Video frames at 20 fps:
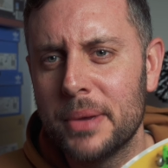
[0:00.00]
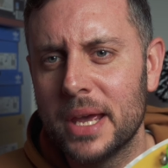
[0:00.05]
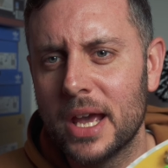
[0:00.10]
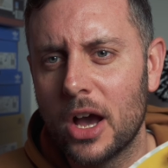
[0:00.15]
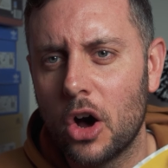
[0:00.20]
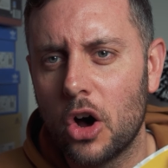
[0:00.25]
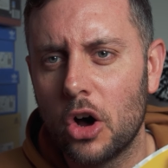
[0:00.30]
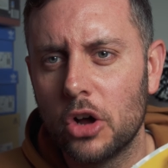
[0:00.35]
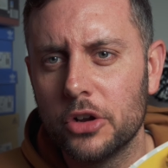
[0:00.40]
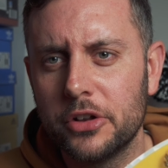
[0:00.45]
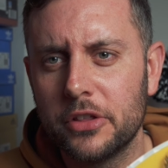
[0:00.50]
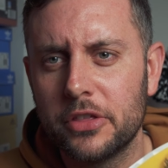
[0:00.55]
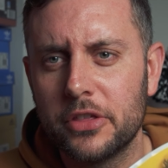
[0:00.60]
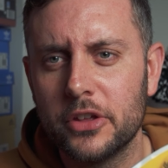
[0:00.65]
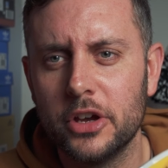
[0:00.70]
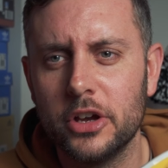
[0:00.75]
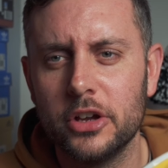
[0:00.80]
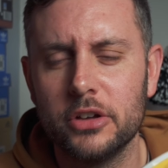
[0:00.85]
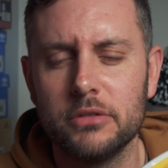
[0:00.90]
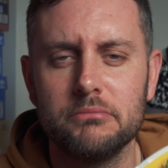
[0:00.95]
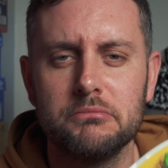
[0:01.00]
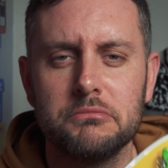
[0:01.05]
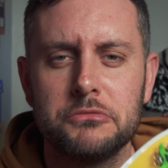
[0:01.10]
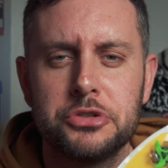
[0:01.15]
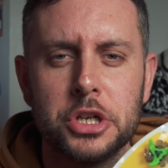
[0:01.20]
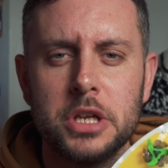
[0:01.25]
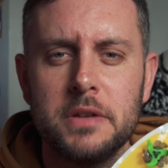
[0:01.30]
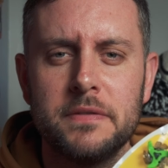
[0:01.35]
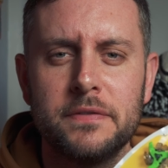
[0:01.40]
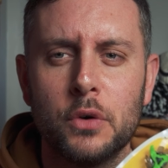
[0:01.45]
bit odd that
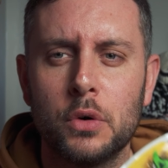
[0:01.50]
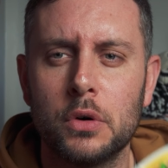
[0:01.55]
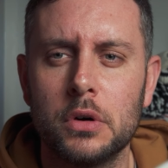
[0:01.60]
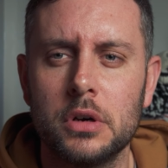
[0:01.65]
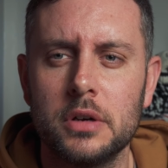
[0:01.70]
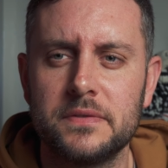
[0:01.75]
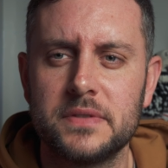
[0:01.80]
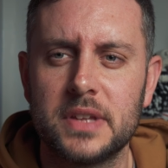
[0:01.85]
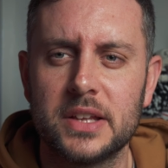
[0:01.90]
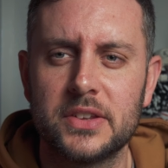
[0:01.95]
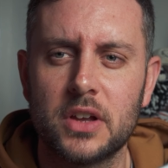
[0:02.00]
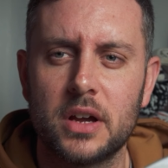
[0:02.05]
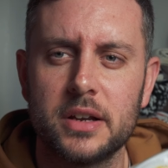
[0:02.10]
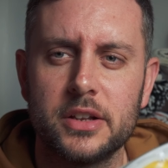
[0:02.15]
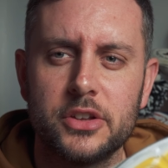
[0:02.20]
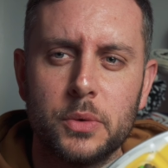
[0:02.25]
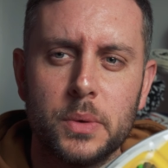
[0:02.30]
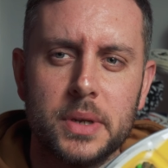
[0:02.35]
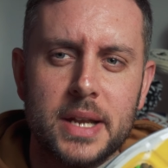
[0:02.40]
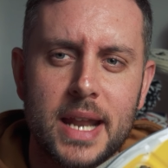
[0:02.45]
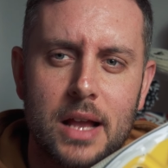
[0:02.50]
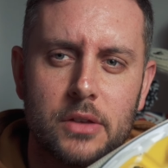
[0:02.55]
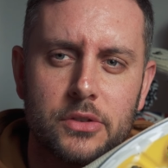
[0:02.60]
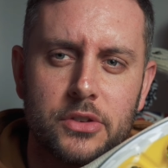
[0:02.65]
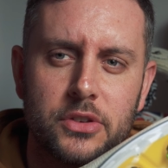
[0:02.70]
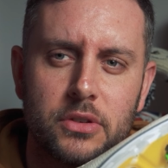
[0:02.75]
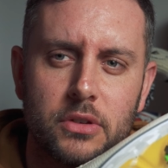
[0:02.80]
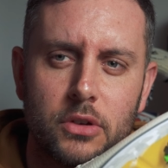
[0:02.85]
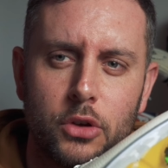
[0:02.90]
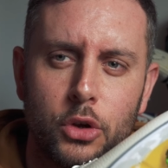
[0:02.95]
GFORE have decided to
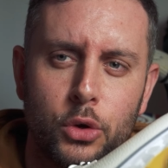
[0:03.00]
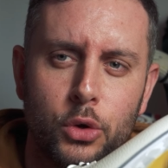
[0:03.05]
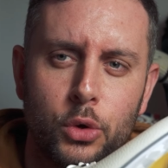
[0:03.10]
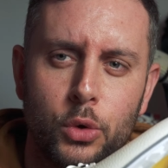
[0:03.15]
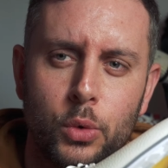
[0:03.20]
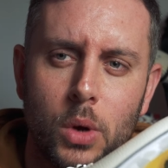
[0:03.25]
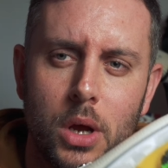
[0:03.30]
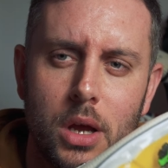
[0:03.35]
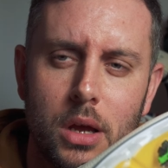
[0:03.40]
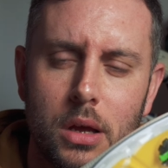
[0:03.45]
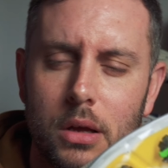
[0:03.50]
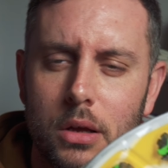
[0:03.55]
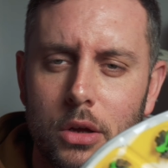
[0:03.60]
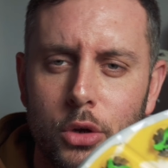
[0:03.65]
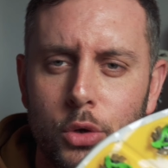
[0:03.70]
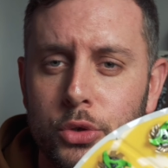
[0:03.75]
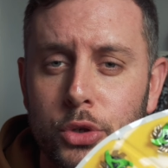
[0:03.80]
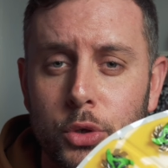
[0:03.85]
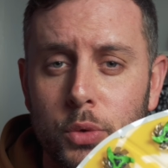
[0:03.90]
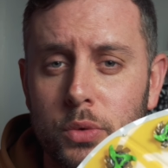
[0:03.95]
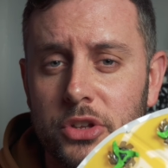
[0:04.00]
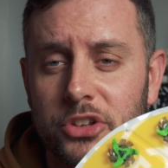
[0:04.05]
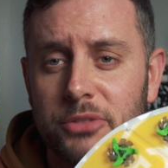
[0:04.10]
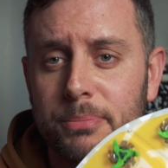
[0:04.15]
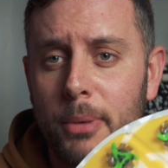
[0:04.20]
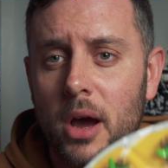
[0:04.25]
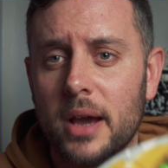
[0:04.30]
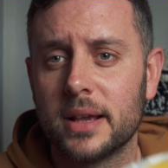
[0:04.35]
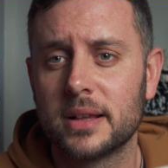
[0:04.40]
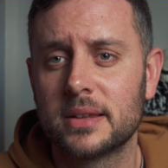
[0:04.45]
announce who do the
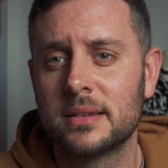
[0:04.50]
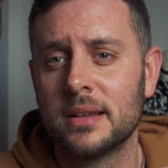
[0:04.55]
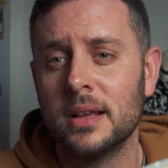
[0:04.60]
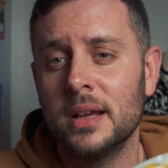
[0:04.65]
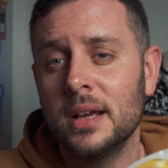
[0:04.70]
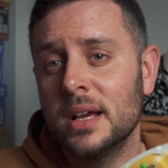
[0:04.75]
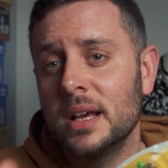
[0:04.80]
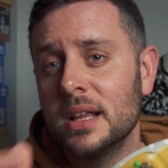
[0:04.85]
spikes.